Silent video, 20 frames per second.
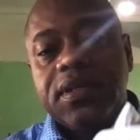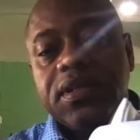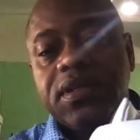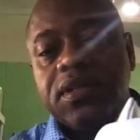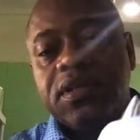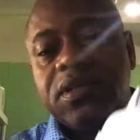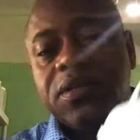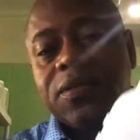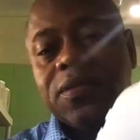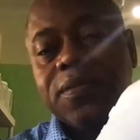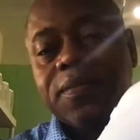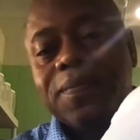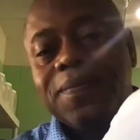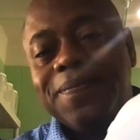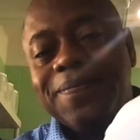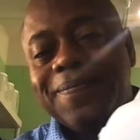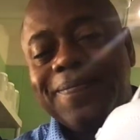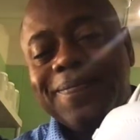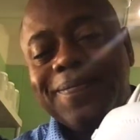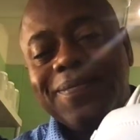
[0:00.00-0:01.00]
So
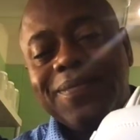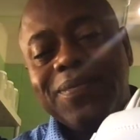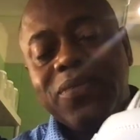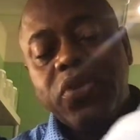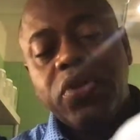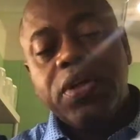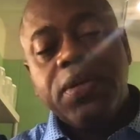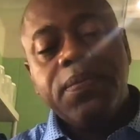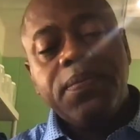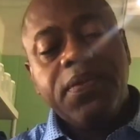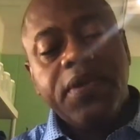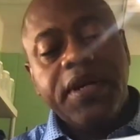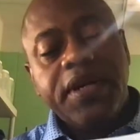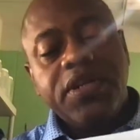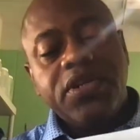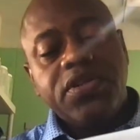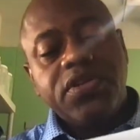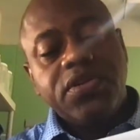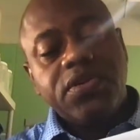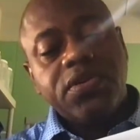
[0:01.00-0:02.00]
good
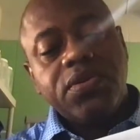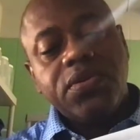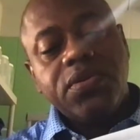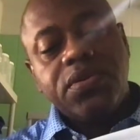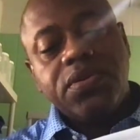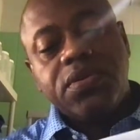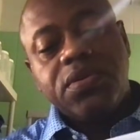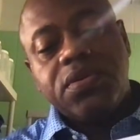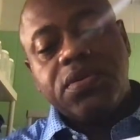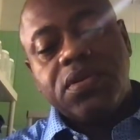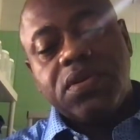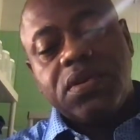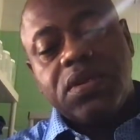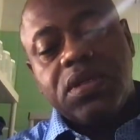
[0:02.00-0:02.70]
brand shoes,